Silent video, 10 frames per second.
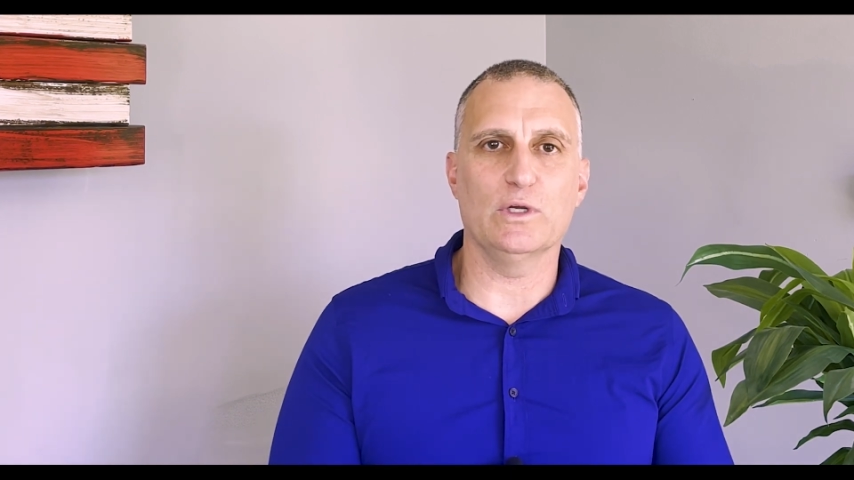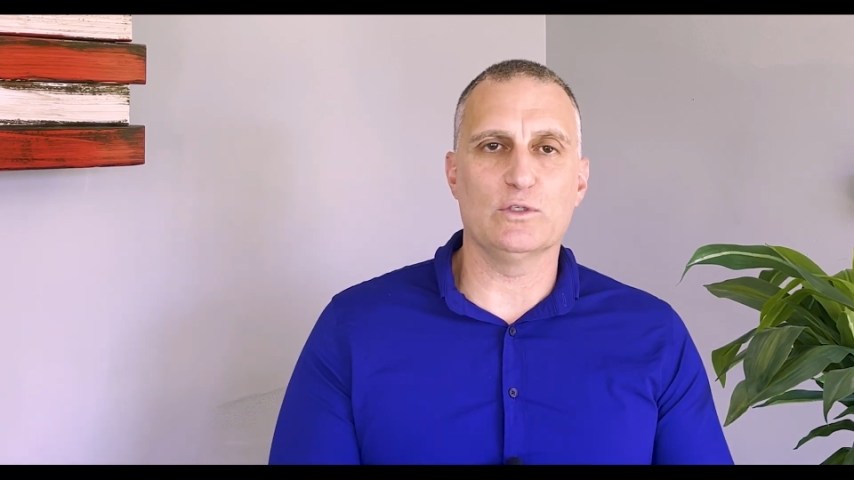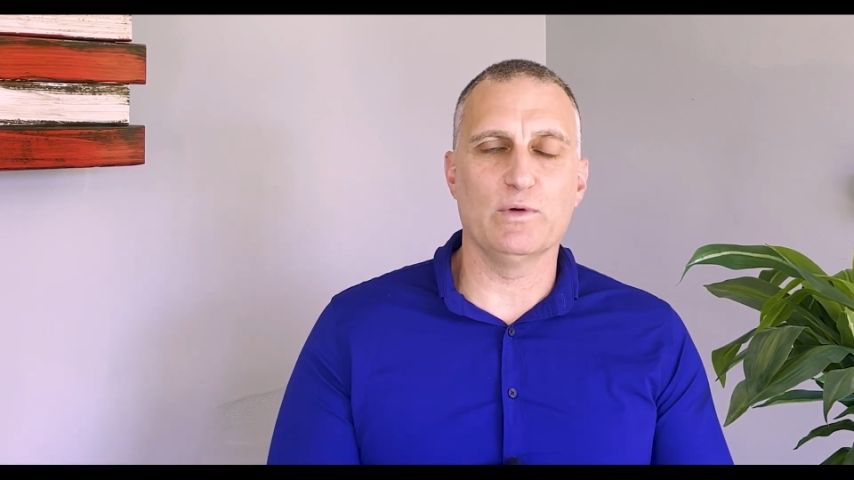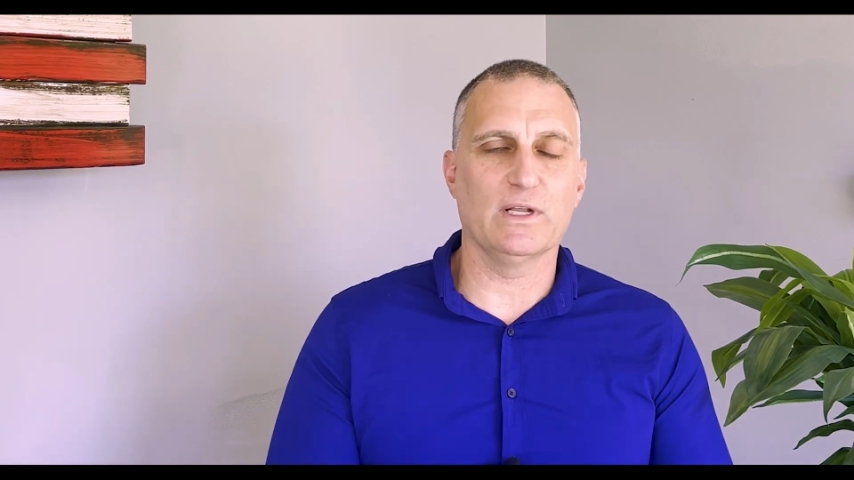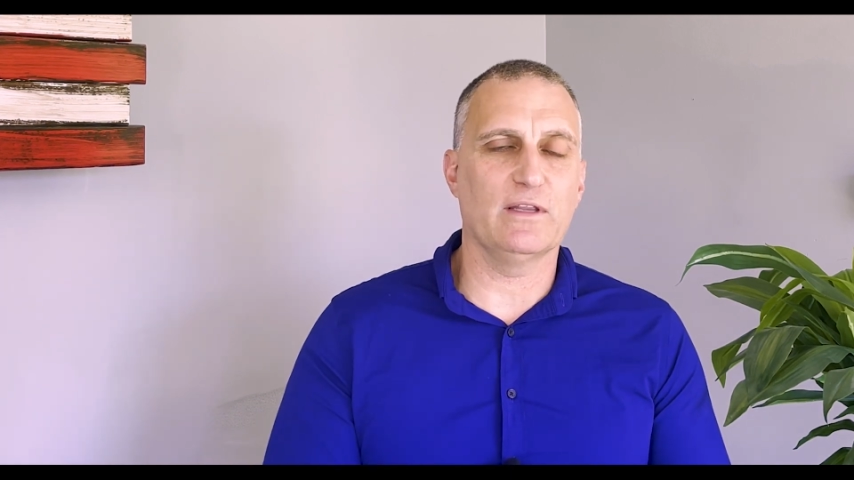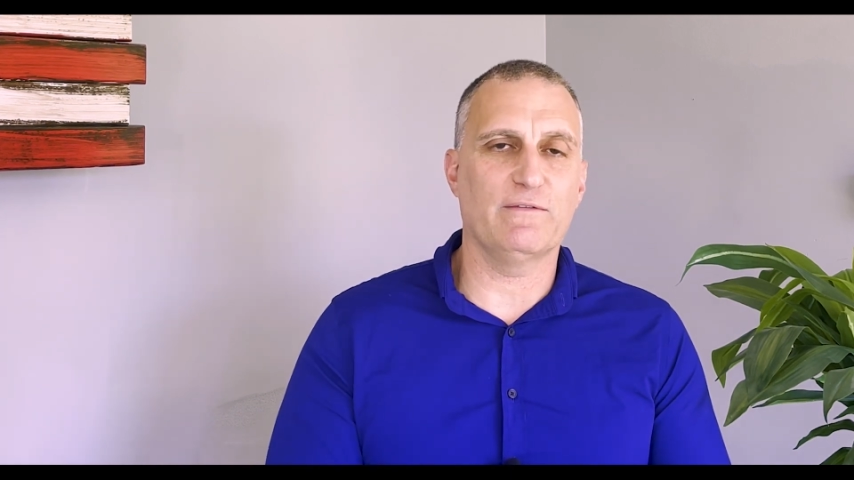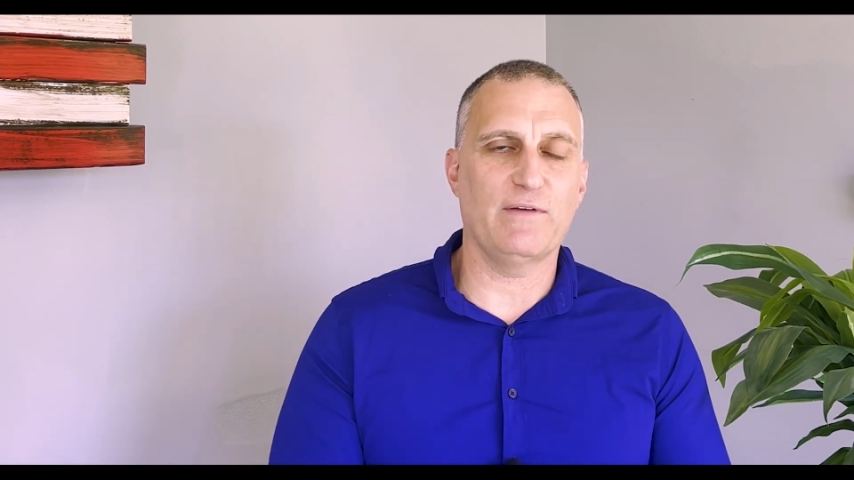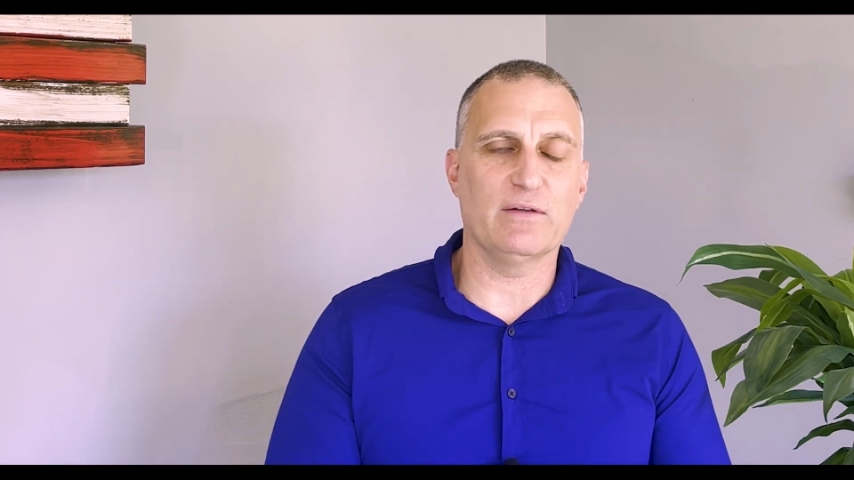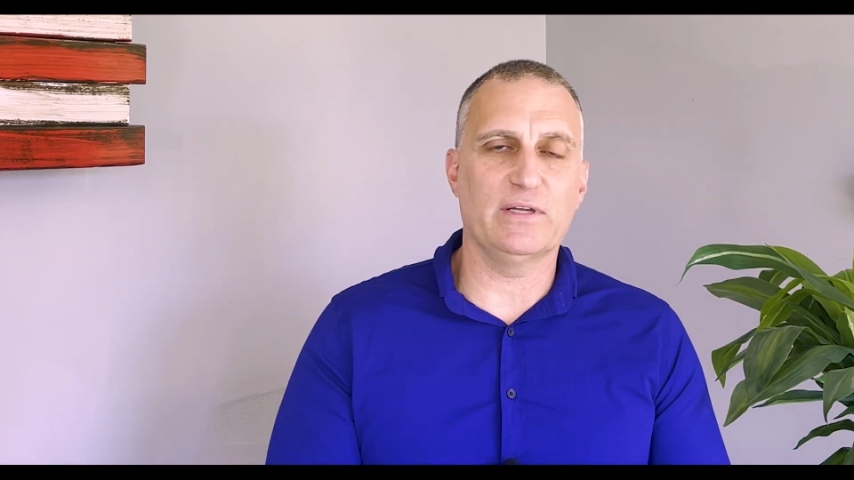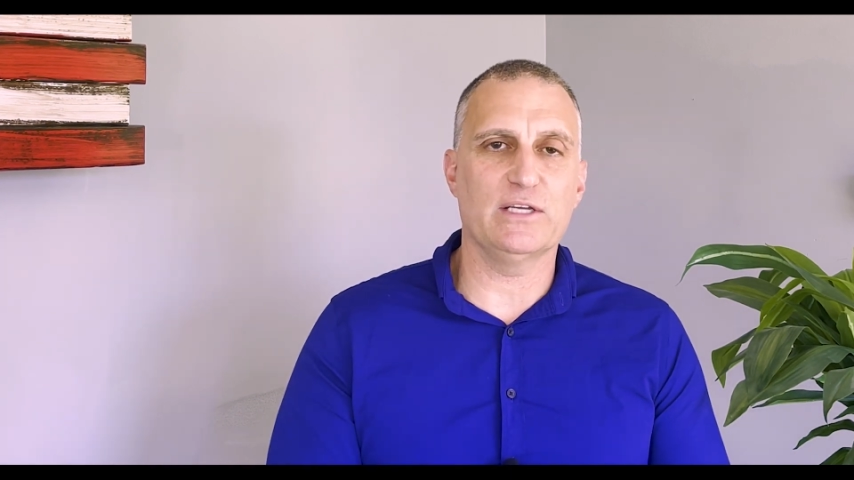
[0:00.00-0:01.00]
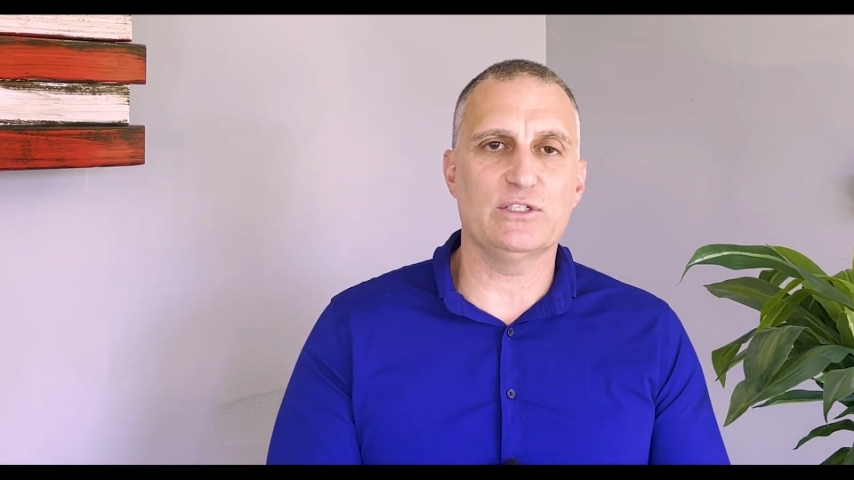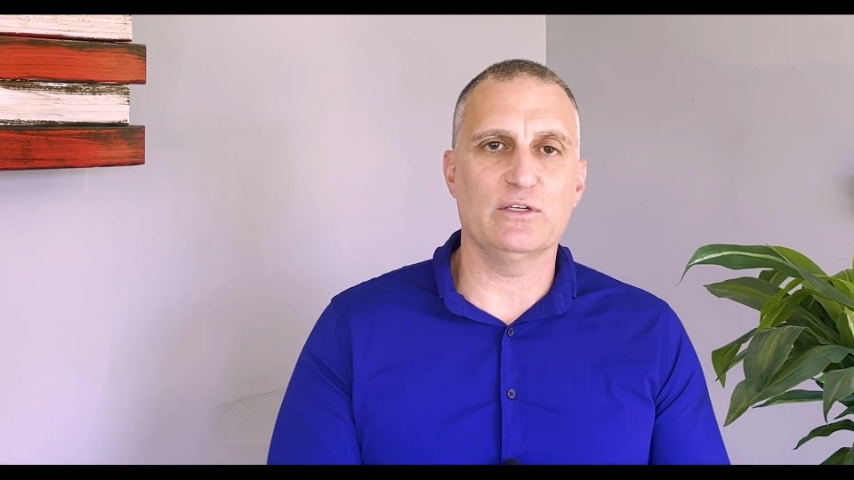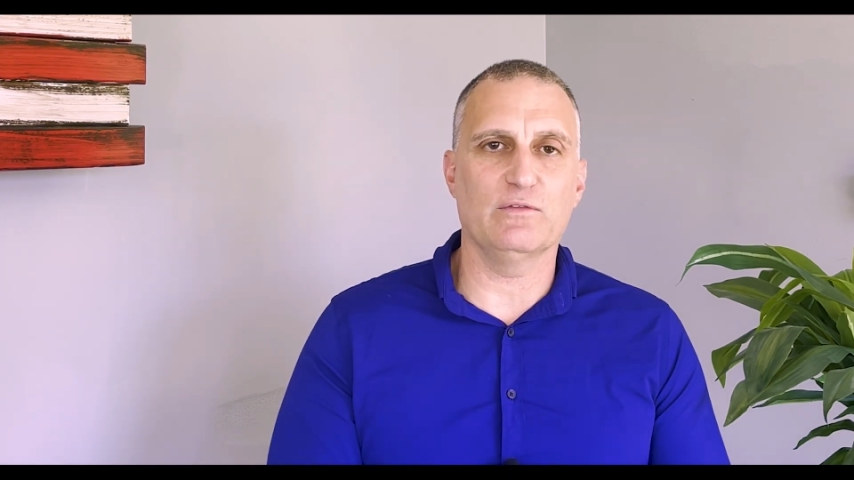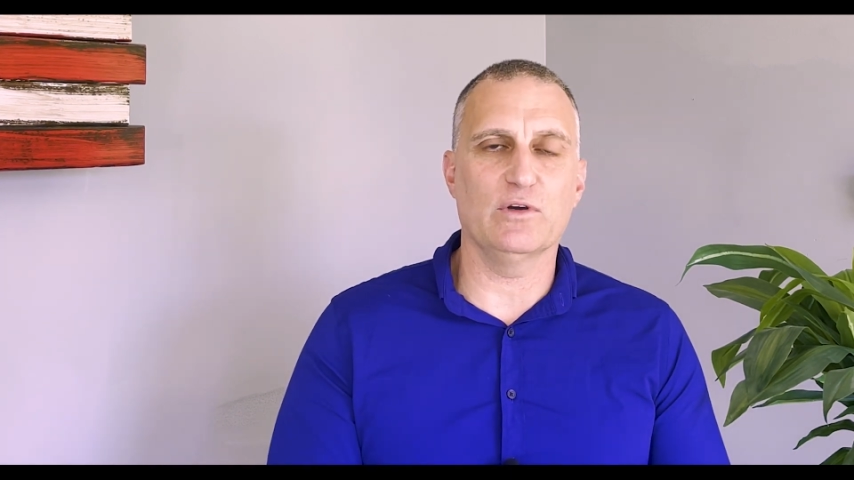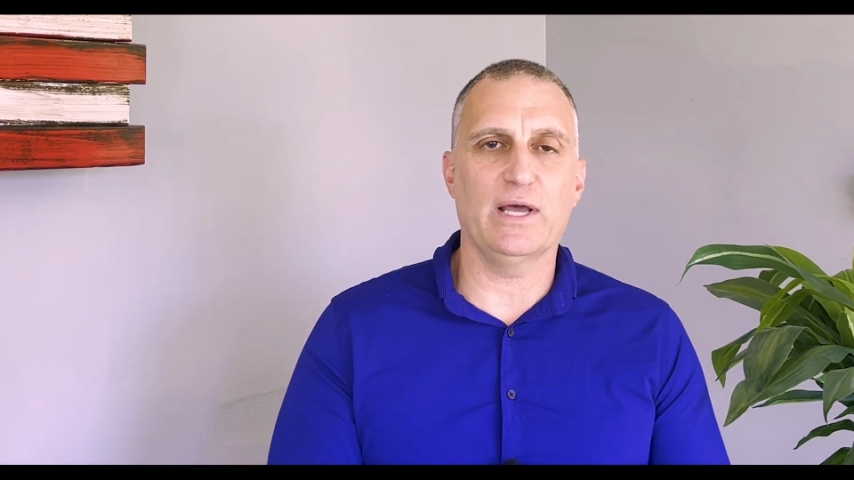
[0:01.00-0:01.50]
it's really the
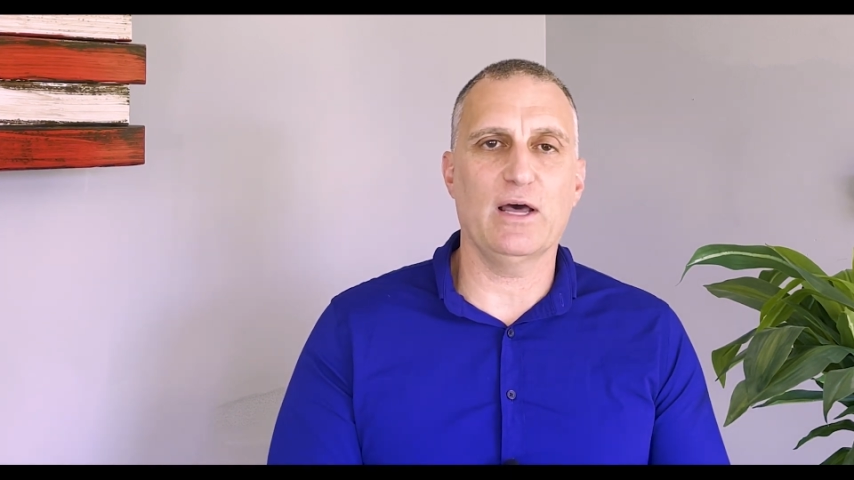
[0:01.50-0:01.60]
foundation of good